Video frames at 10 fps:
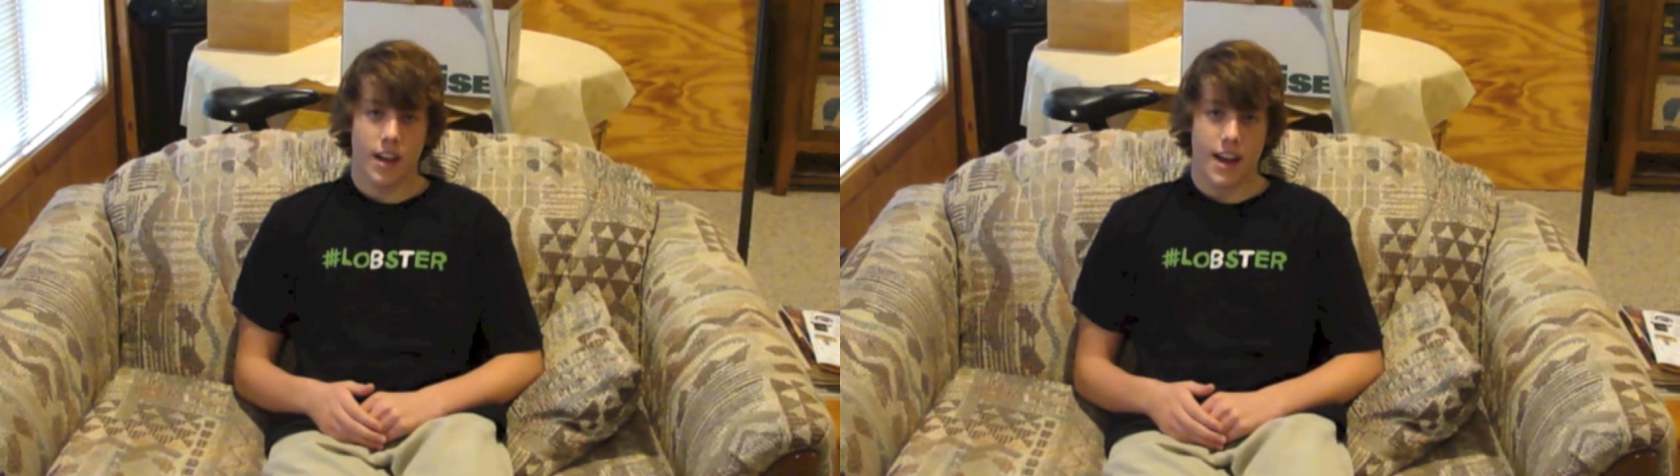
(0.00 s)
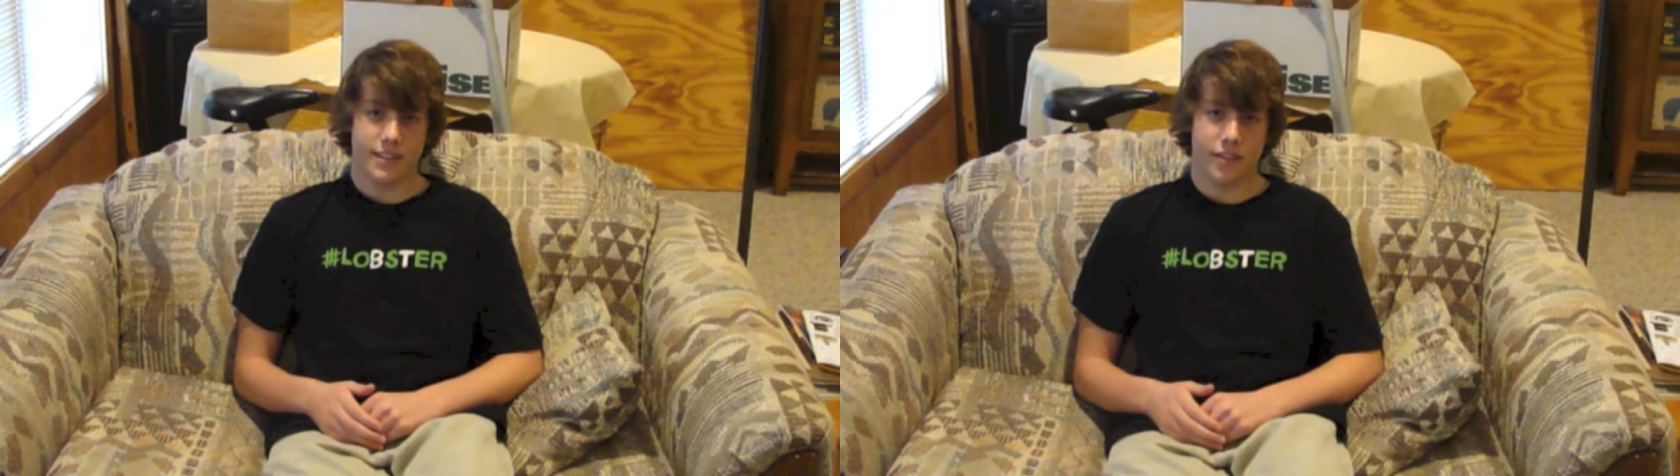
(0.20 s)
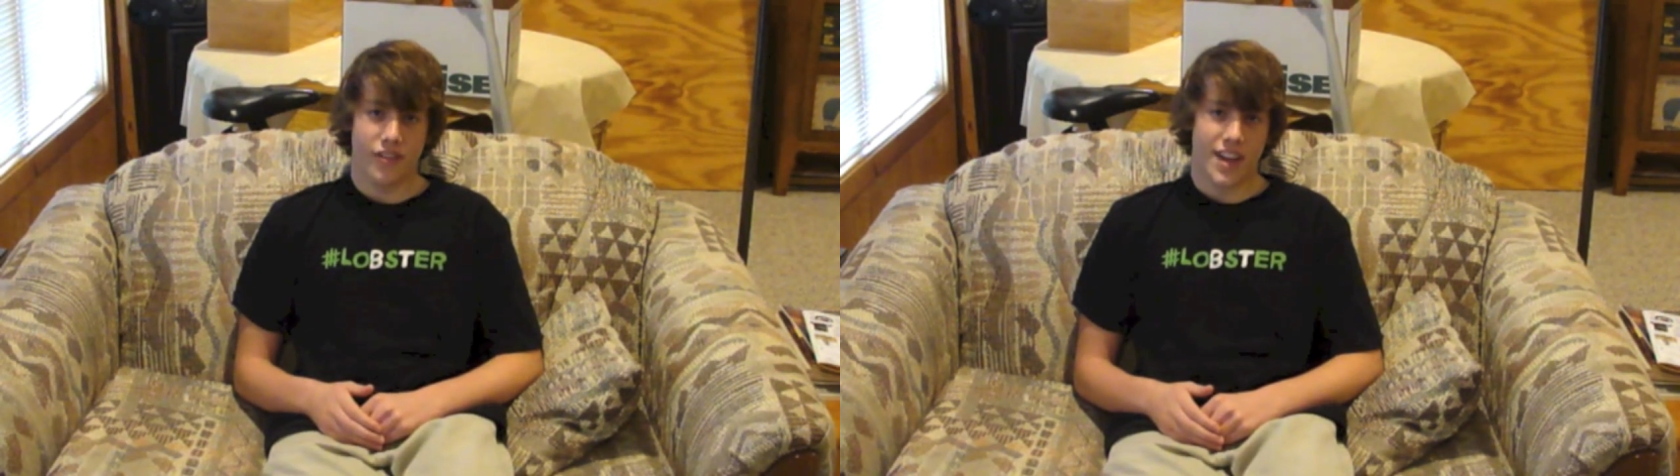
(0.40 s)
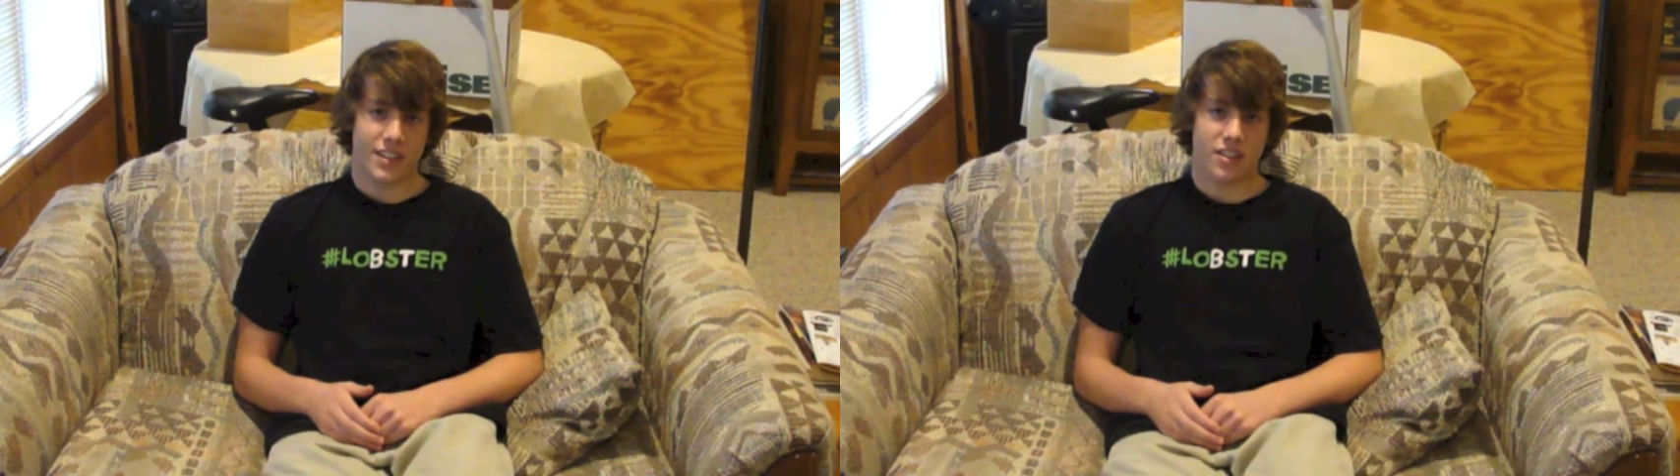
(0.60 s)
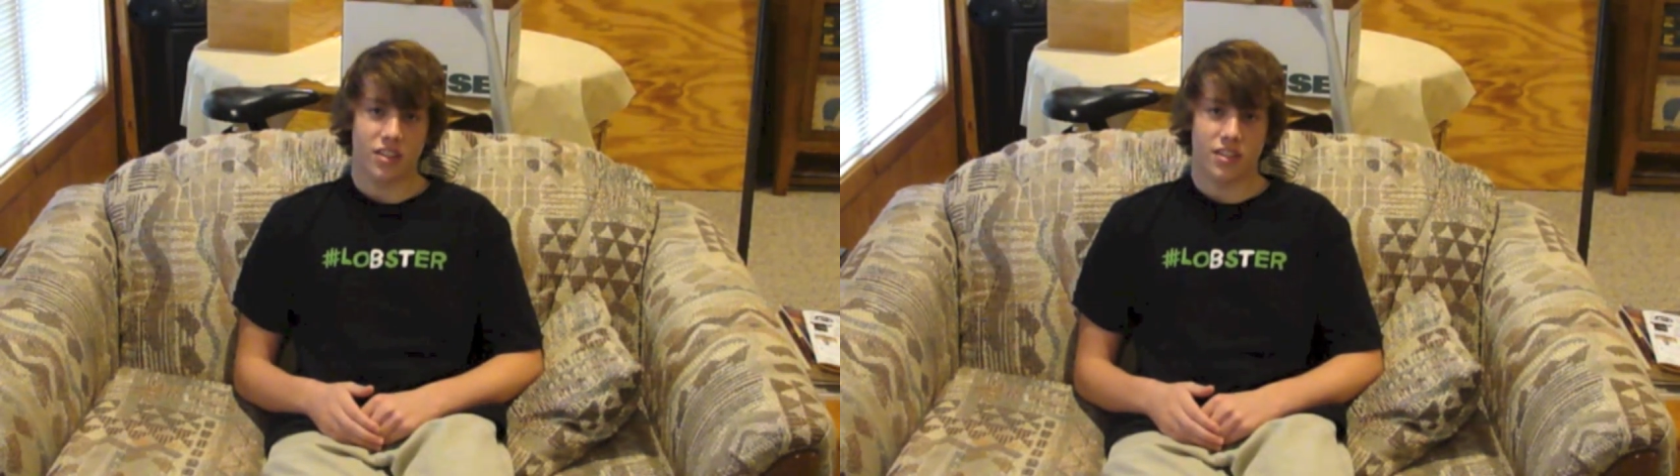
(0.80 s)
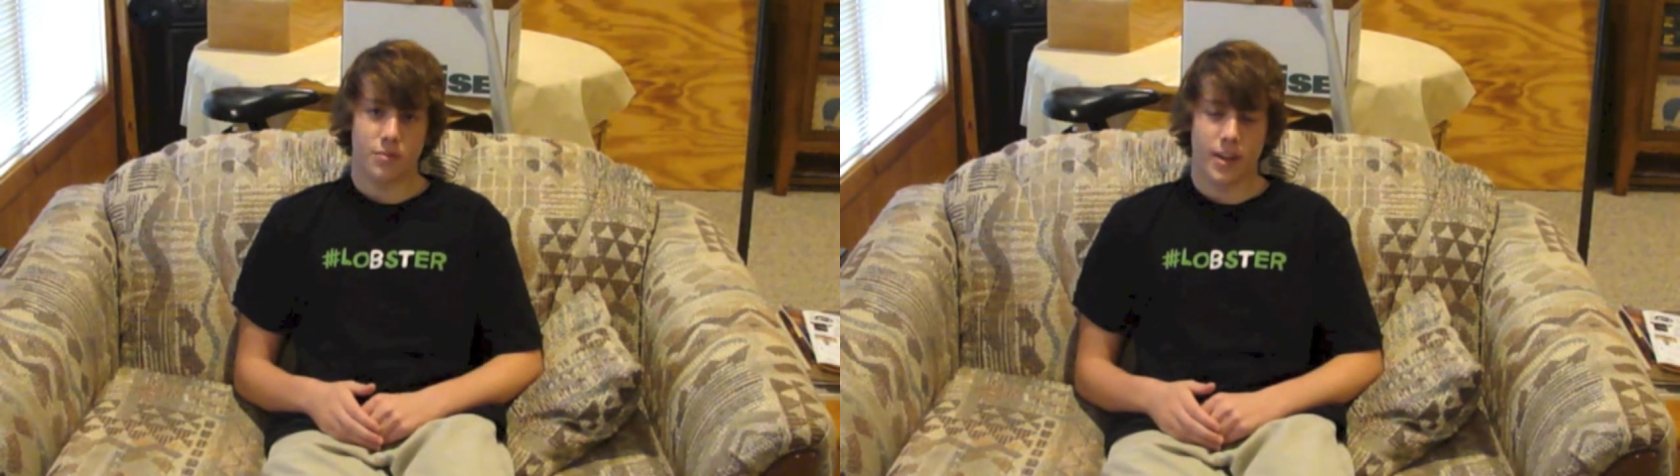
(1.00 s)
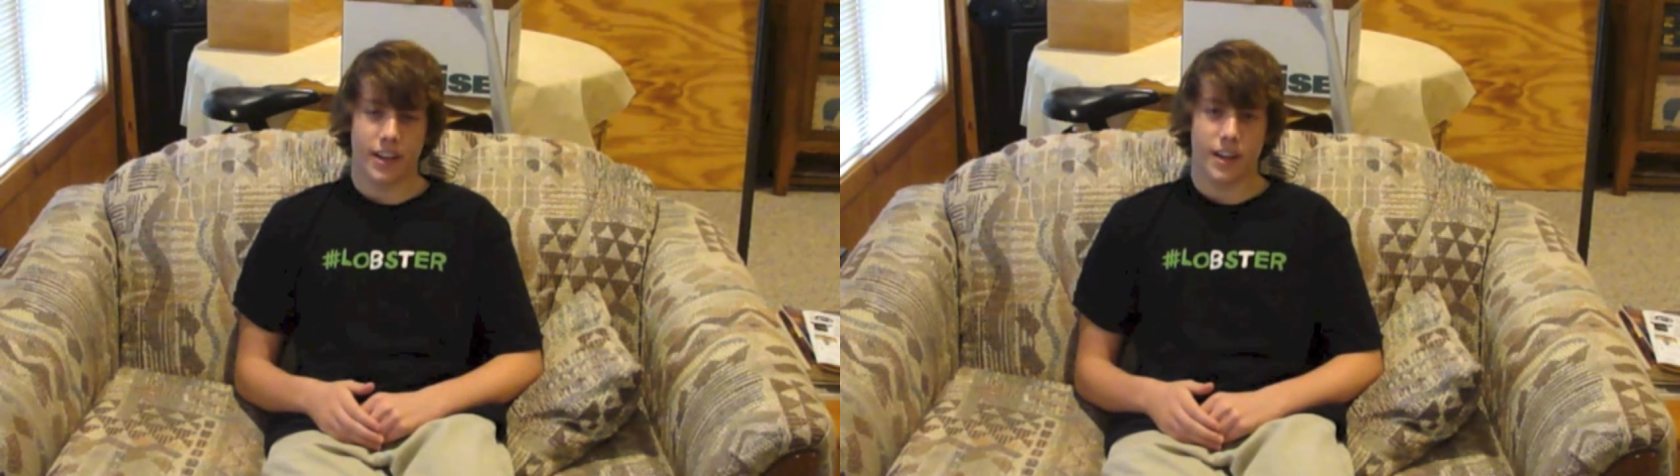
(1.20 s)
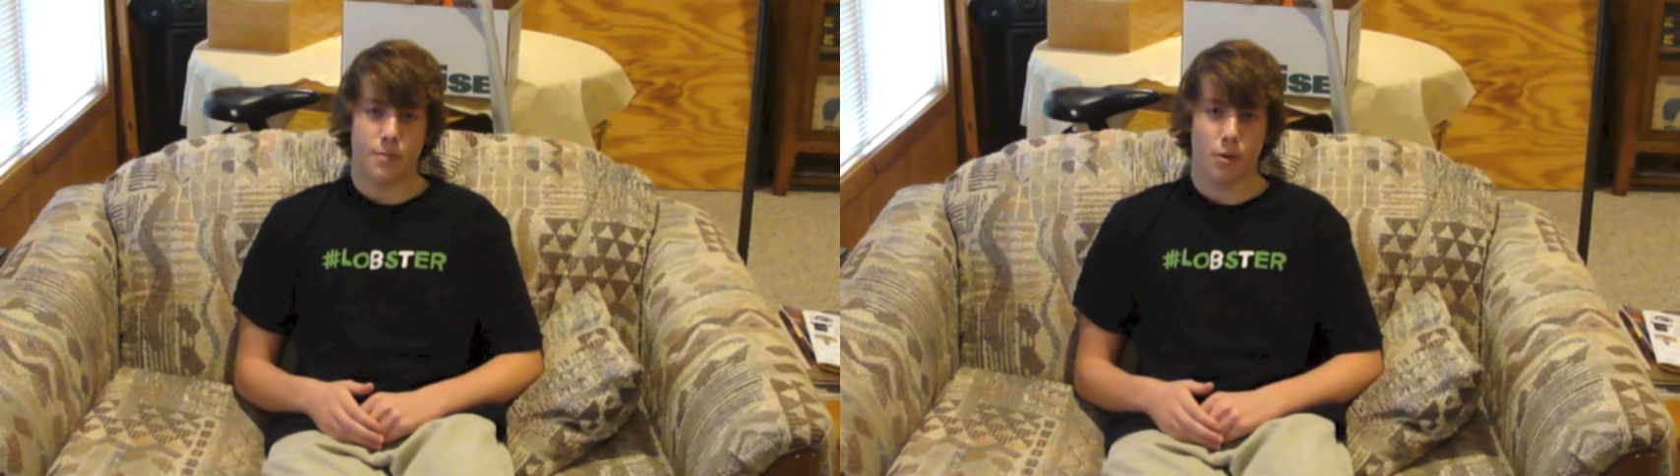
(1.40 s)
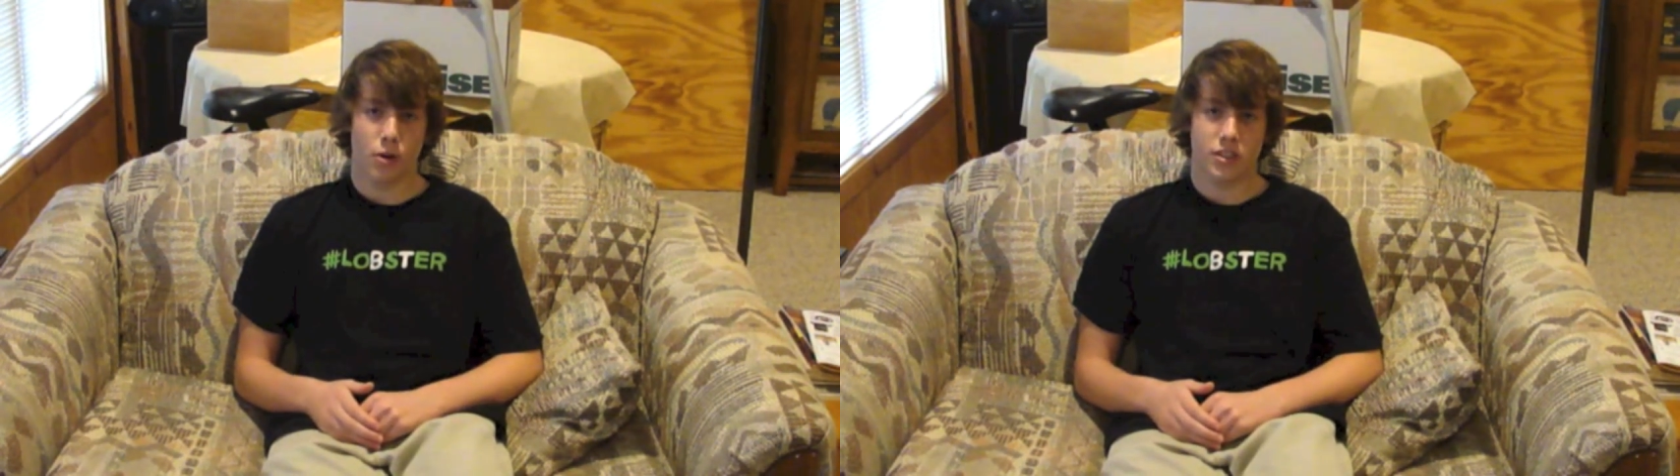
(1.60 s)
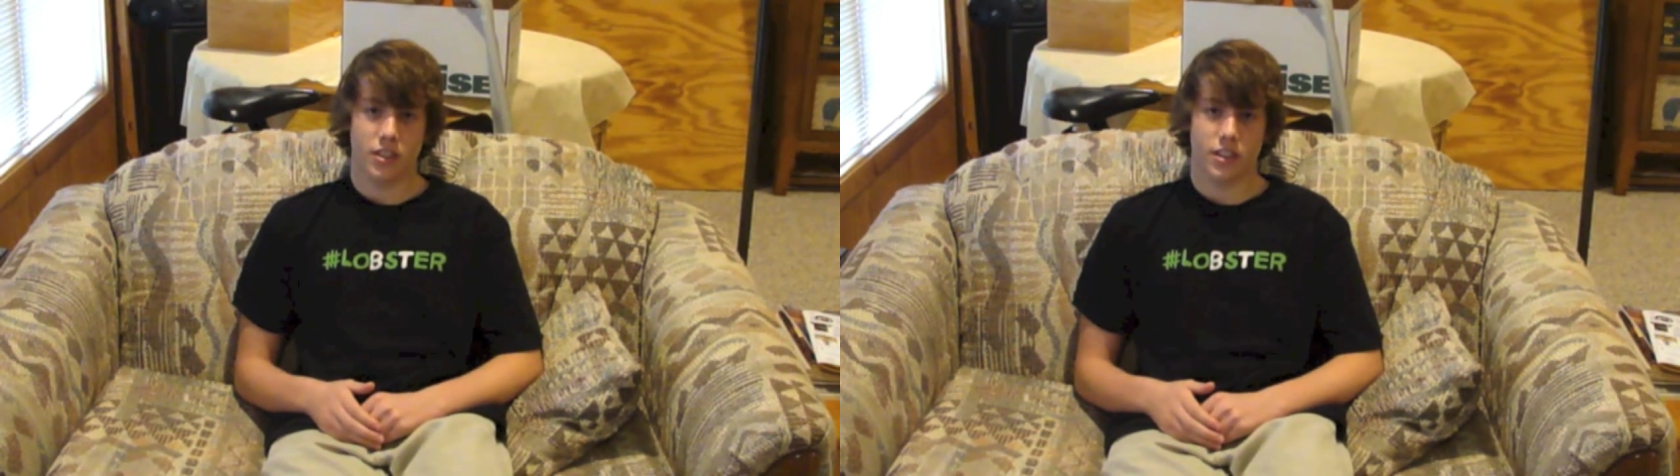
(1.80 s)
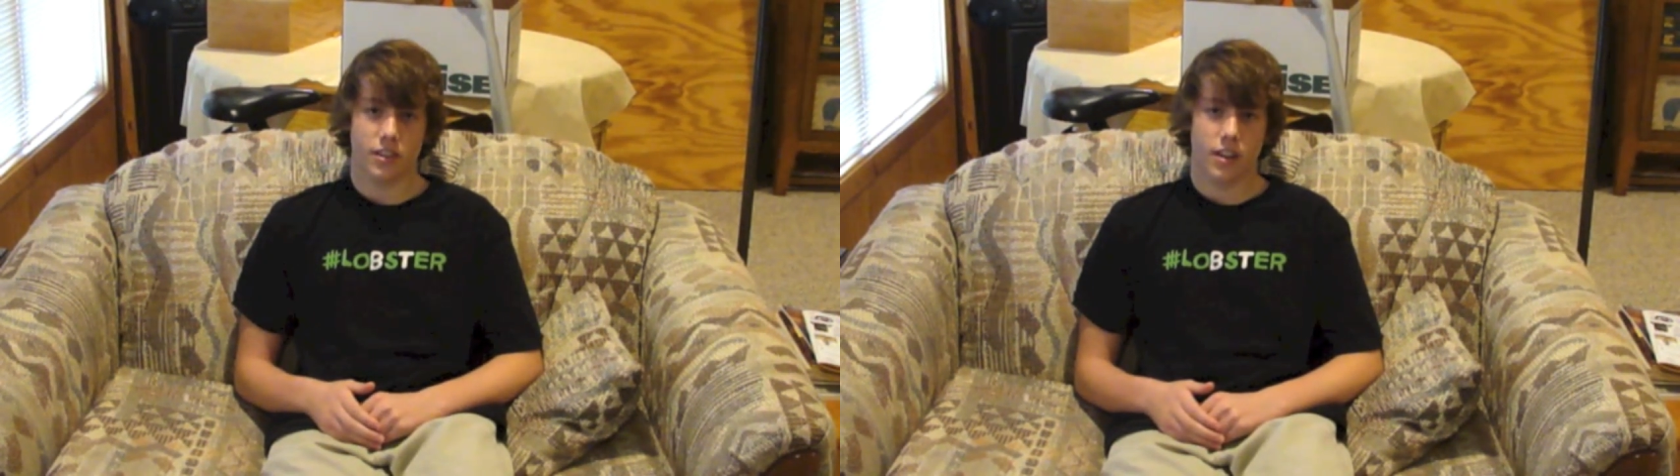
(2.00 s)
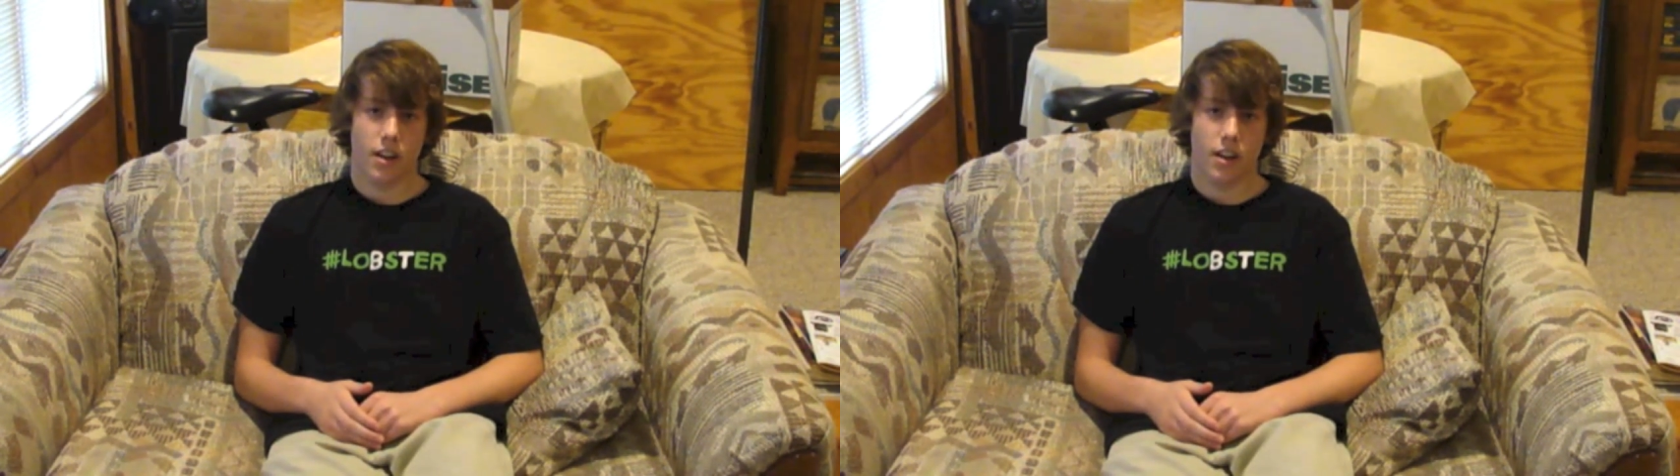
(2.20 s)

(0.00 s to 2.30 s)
As the fan starts spinning, it pulls in